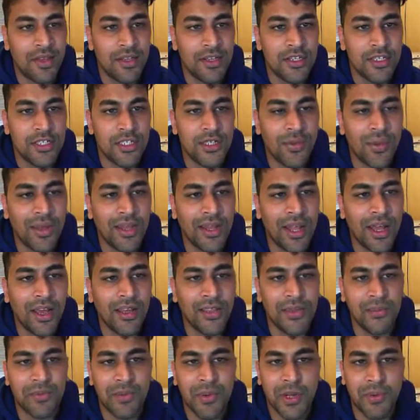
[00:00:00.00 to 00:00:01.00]
So what are
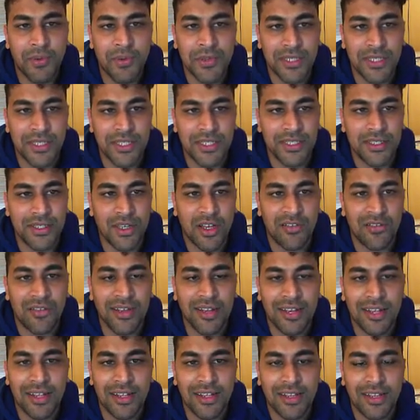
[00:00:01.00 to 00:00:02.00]
the properties of a
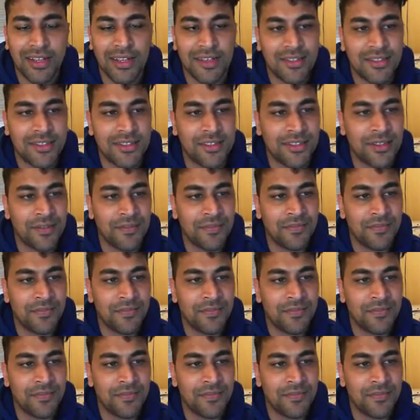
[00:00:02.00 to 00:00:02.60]
linked list?